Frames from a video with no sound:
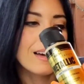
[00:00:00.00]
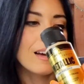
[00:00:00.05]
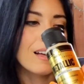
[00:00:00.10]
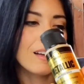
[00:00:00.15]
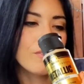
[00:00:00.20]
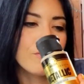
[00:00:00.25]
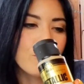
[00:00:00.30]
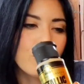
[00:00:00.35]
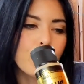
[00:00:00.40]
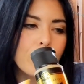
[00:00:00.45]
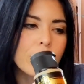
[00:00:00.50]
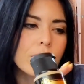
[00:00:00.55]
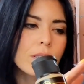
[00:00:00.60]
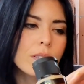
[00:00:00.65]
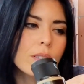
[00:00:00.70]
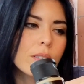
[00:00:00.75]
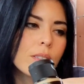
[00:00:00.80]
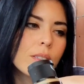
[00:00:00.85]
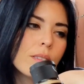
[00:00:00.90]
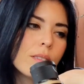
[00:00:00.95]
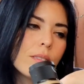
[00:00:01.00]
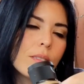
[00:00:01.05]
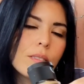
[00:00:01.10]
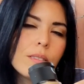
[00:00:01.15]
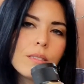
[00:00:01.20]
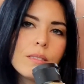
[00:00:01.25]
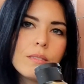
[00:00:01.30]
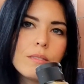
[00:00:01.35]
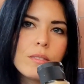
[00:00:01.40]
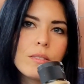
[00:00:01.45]
Of course,
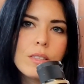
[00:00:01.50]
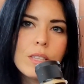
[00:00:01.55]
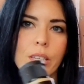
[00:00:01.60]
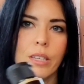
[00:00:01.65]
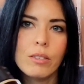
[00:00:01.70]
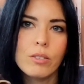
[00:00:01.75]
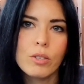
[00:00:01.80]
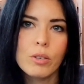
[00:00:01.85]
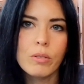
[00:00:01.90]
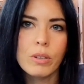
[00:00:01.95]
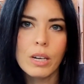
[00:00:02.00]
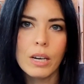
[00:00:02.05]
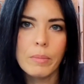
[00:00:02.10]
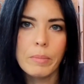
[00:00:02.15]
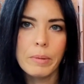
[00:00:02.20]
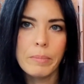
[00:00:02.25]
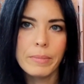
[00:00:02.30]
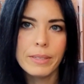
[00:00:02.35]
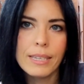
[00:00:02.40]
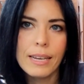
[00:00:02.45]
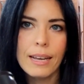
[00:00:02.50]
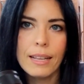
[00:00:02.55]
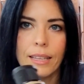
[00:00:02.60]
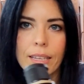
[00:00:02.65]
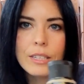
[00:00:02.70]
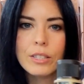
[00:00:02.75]
these don't come in metallic,